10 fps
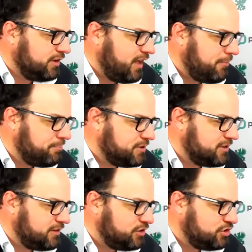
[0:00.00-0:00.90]
that
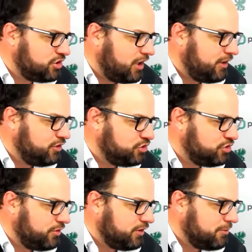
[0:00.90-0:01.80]
percentage change
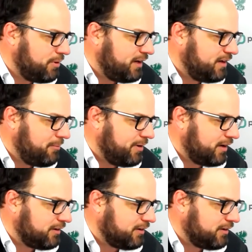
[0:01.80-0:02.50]
during the pandemic?